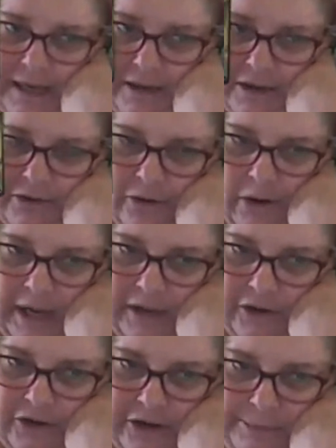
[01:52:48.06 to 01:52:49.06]
is trying
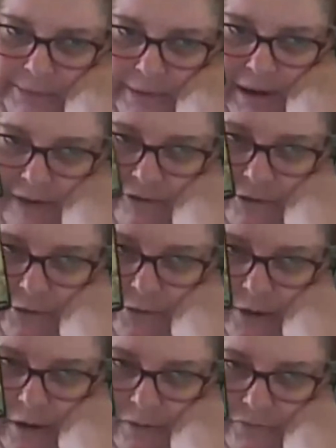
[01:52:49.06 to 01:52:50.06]
to deprive her
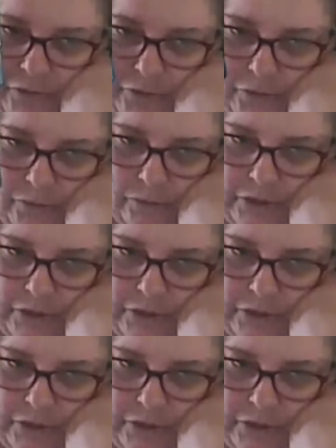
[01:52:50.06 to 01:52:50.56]
of the tools